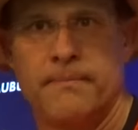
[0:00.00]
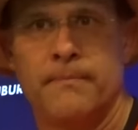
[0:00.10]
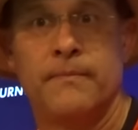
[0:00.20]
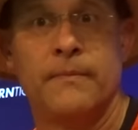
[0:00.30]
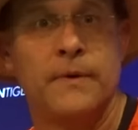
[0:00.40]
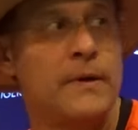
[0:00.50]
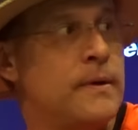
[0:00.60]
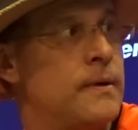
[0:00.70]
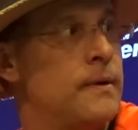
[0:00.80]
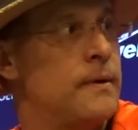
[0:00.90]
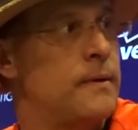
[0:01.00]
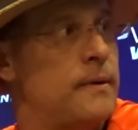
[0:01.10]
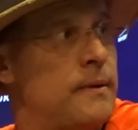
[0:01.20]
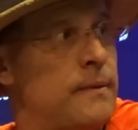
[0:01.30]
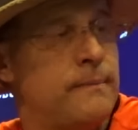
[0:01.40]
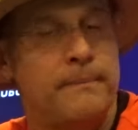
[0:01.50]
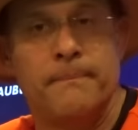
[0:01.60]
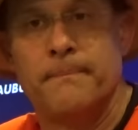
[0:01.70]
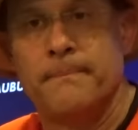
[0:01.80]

Yeah, speaking of freshmen,